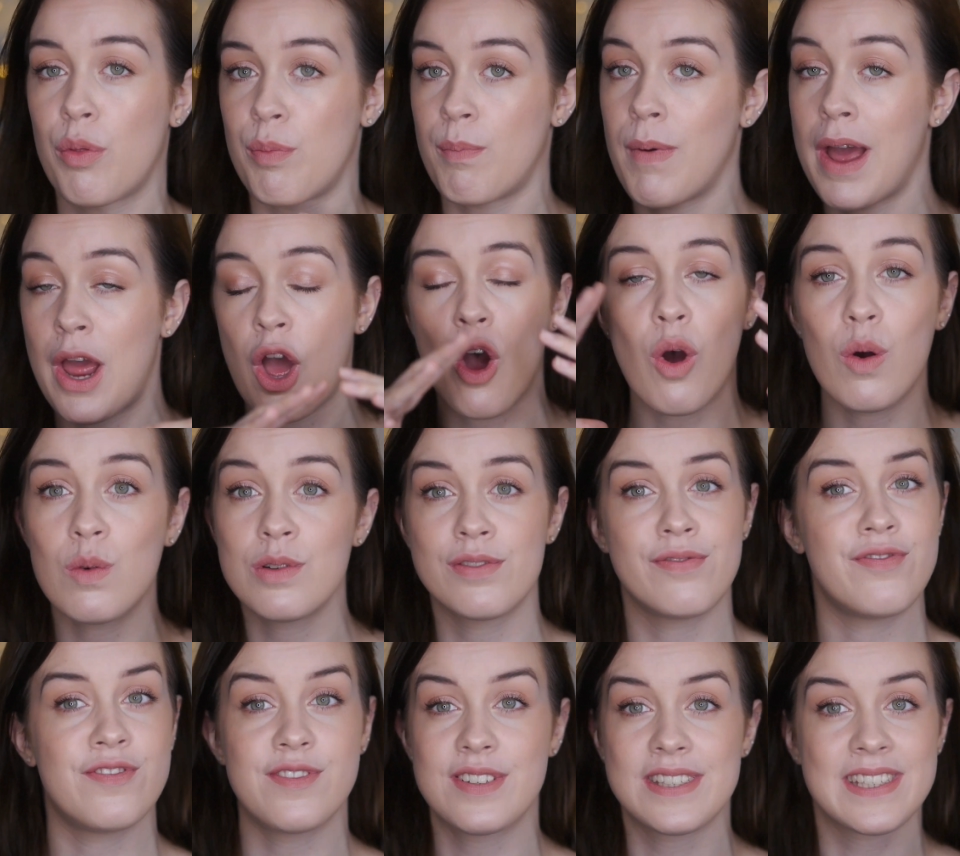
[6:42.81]
my whole
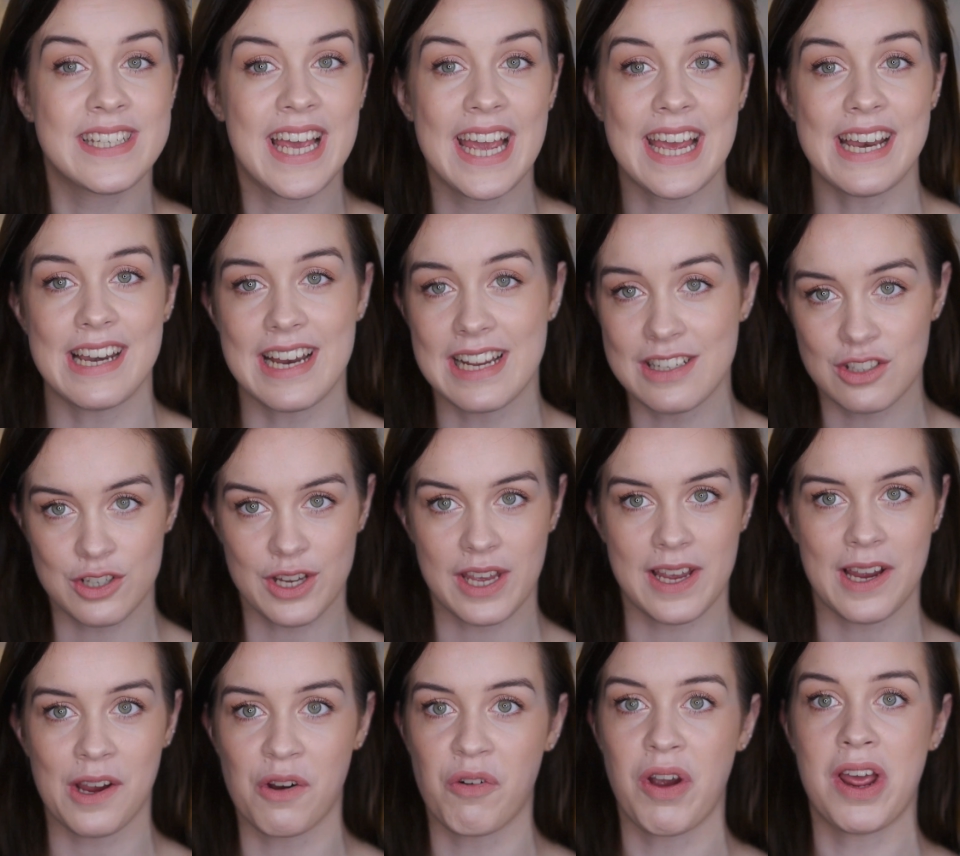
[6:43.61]
skin is
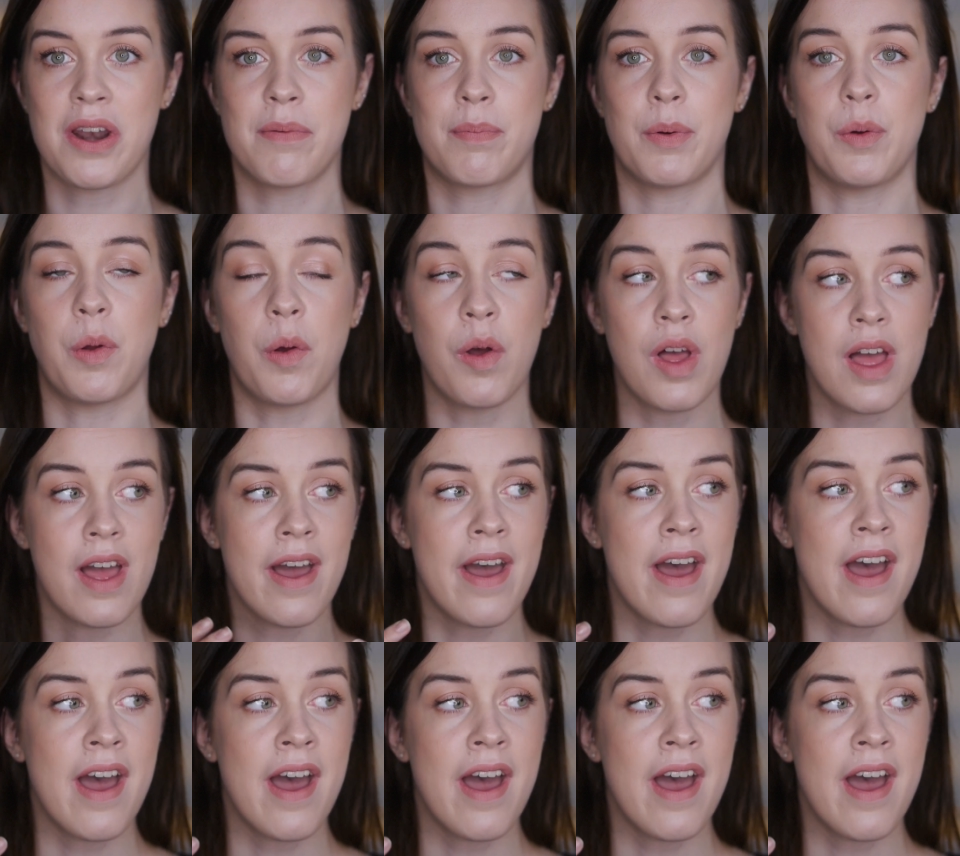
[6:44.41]
looking incredible.